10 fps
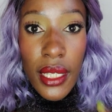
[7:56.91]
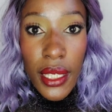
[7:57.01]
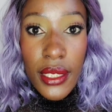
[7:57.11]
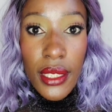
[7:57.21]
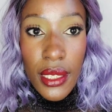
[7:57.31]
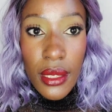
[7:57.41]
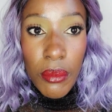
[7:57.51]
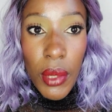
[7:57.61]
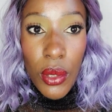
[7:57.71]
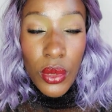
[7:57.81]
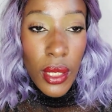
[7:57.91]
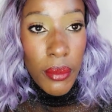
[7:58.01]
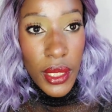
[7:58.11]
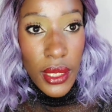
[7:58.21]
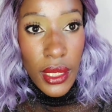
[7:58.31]
like a setting powder
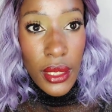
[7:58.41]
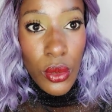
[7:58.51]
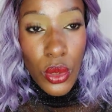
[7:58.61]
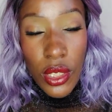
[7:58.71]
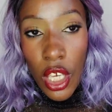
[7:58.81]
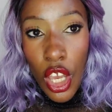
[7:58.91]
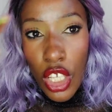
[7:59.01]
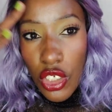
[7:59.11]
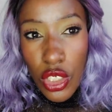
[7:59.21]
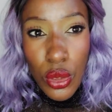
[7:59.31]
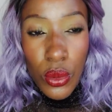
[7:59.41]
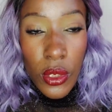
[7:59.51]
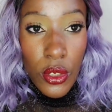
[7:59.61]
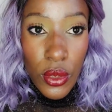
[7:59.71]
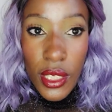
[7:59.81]
basically, because just to
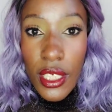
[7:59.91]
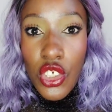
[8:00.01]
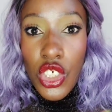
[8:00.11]
reduce the